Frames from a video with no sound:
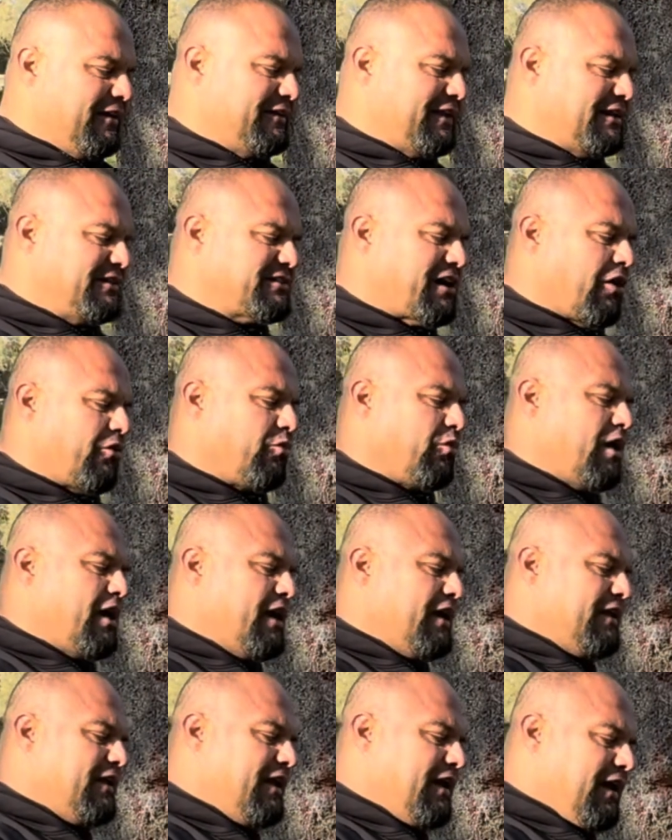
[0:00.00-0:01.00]
They shall
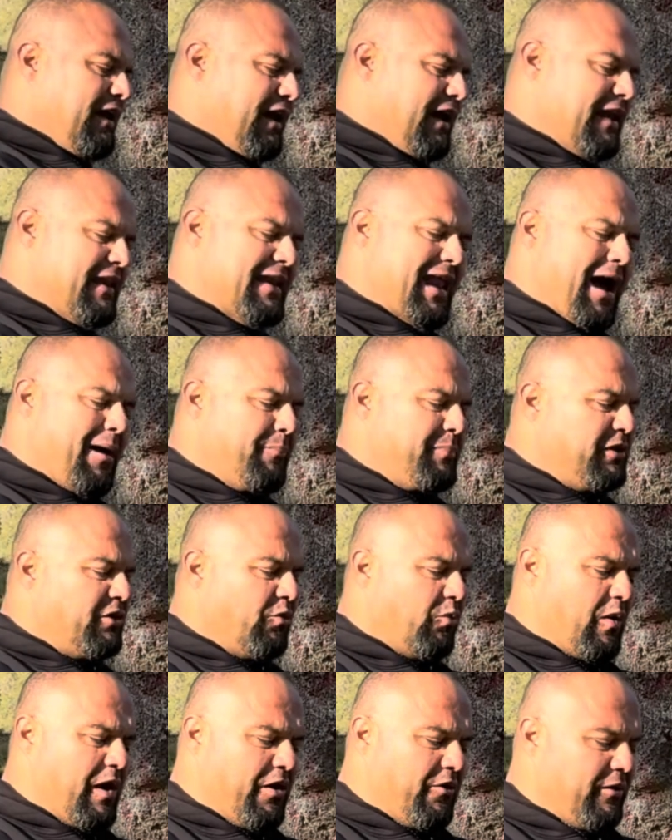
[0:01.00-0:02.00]
run and not be
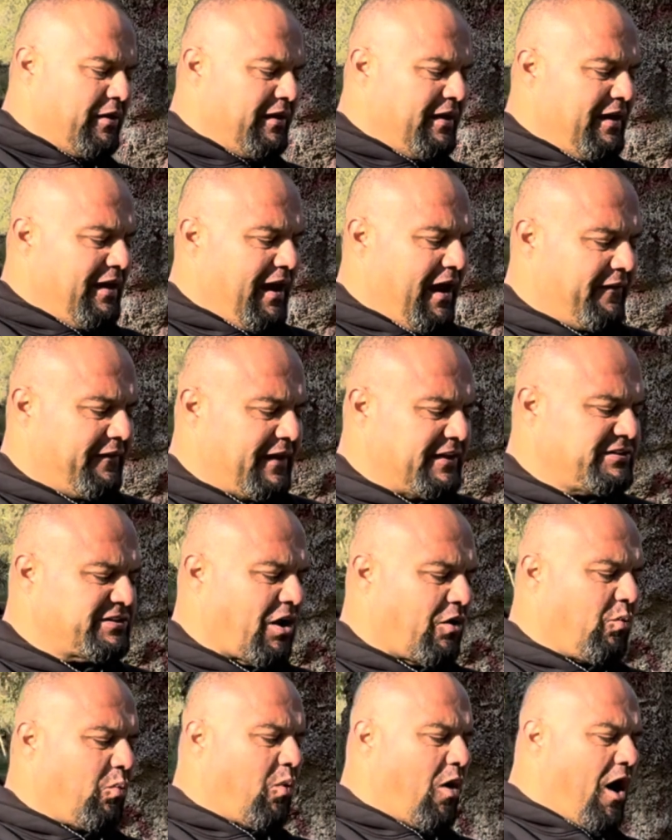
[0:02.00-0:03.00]
weary, and they
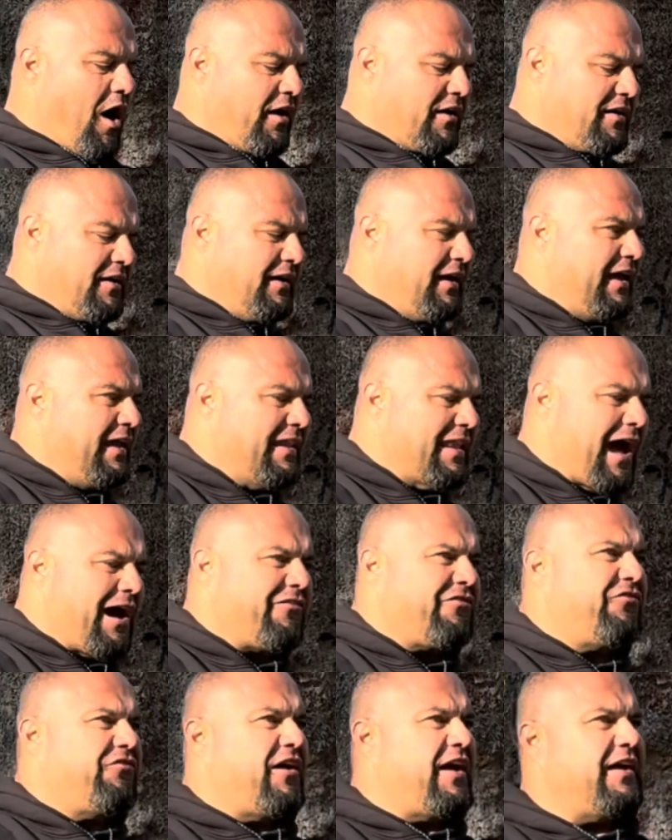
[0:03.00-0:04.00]
shall walk and
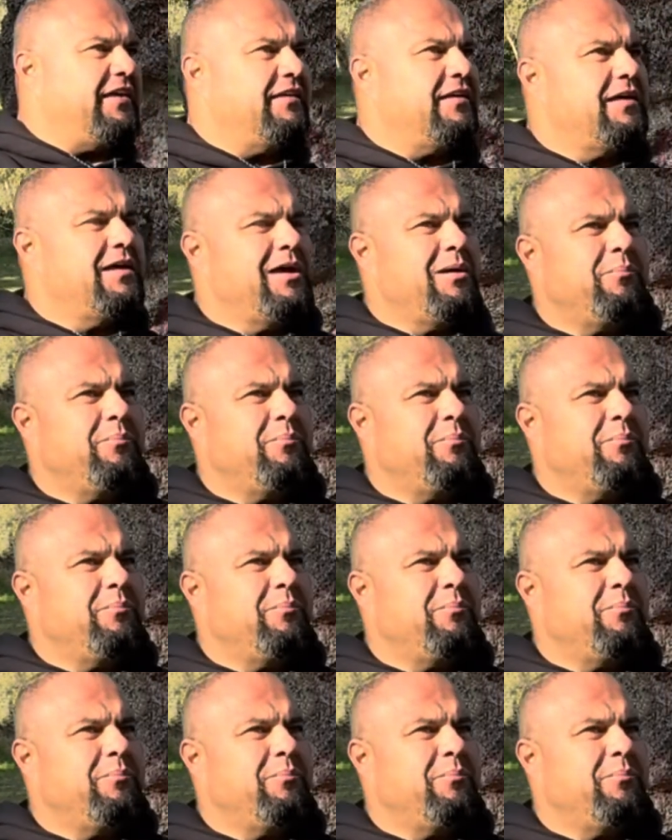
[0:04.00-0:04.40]
not faint.